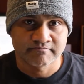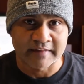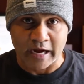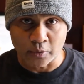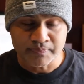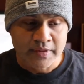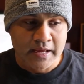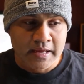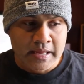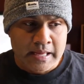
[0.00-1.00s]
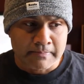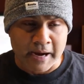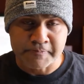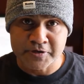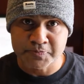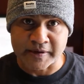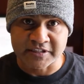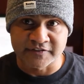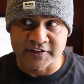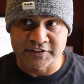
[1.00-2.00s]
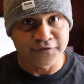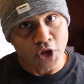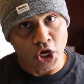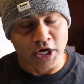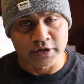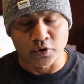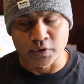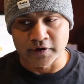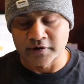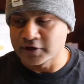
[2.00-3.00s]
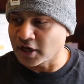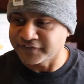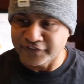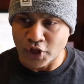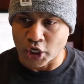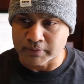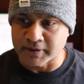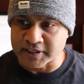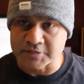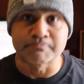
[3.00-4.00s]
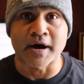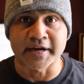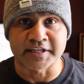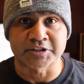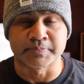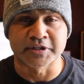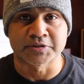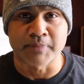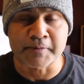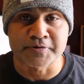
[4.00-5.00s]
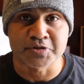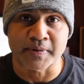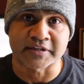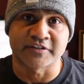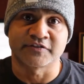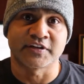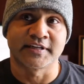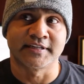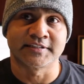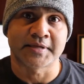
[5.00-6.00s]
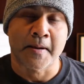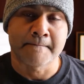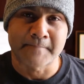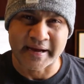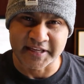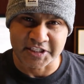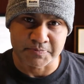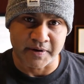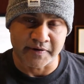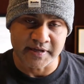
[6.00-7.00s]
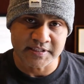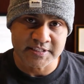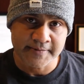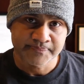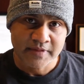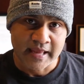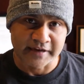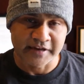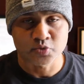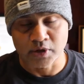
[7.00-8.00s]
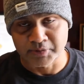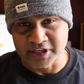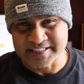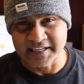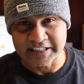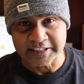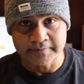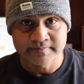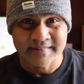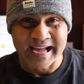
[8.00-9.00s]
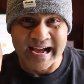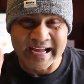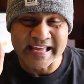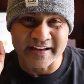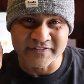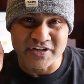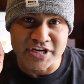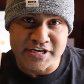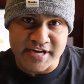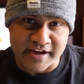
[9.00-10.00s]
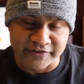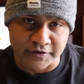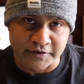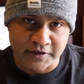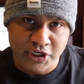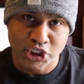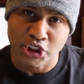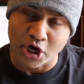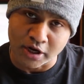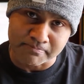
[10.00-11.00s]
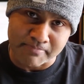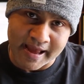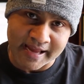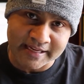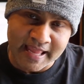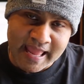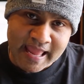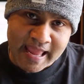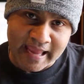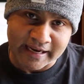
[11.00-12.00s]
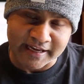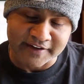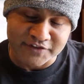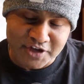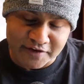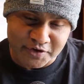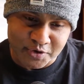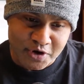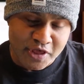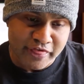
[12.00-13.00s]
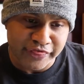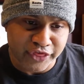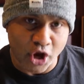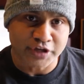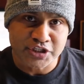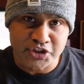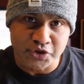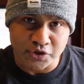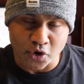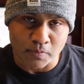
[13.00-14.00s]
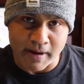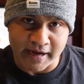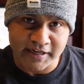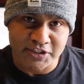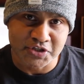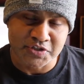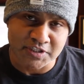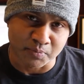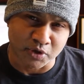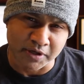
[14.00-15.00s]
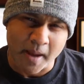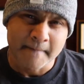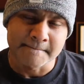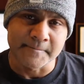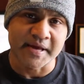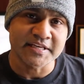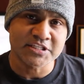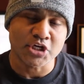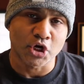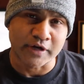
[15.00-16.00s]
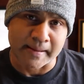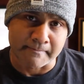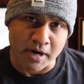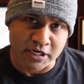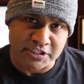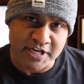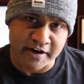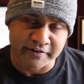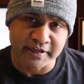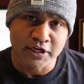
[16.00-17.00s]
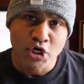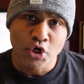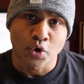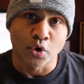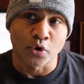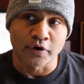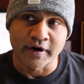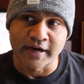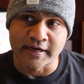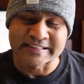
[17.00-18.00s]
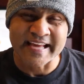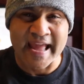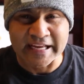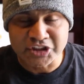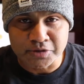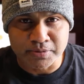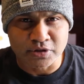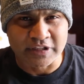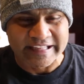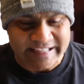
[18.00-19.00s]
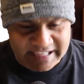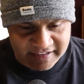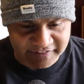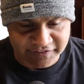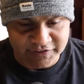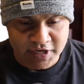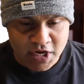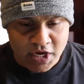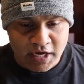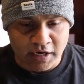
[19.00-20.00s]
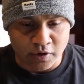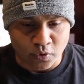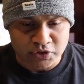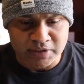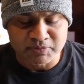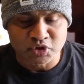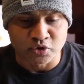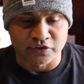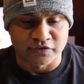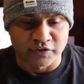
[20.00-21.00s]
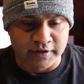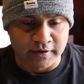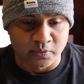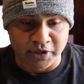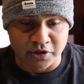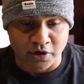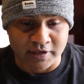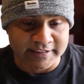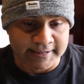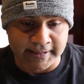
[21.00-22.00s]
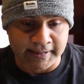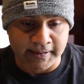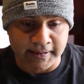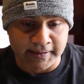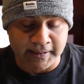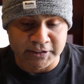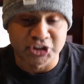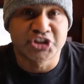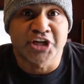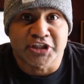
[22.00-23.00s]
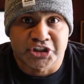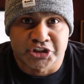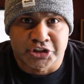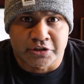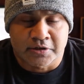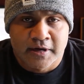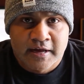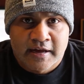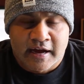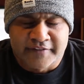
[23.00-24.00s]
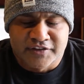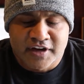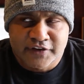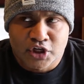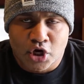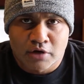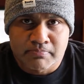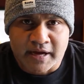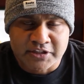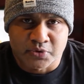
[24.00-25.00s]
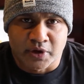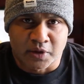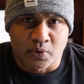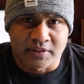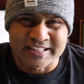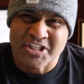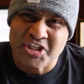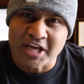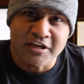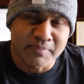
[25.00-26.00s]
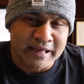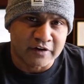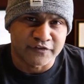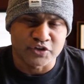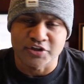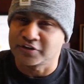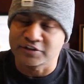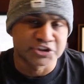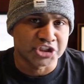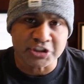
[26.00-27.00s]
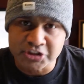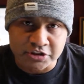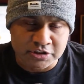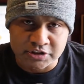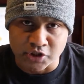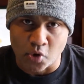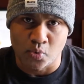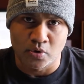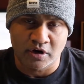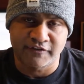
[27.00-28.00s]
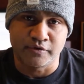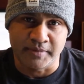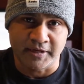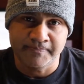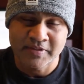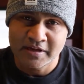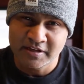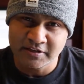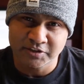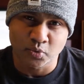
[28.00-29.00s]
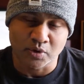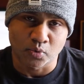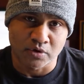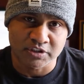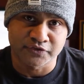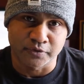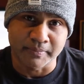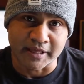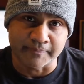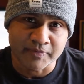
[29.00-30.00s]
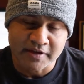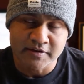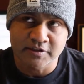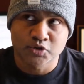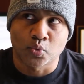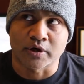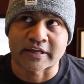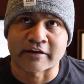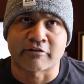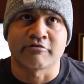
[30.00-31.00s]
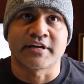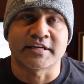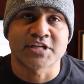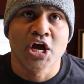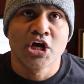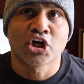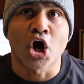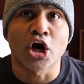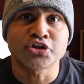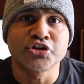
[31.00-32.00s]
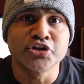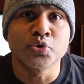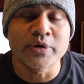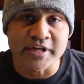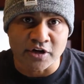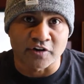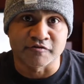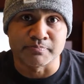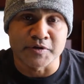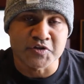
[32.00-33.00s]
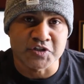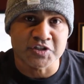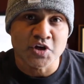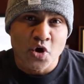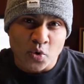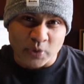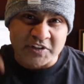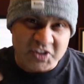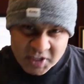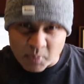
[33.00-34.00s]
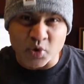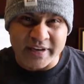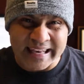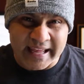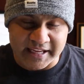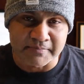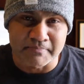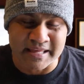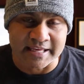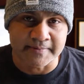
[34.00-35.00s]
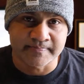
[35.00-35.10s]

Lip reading: Now, my perspective is flawed, or not flawed, but it's biased because my perspective is my experience. And what I'm going to tell you. I have never gone back, and I have never thought to go back to someone based on a monetary or a tangible gift or some sort of, a gesture. I've never gone back to anyone that's taken me out for dinner. Gestures don't work for me. Here's what works for me. Here's what creates continuity of business with someone like me.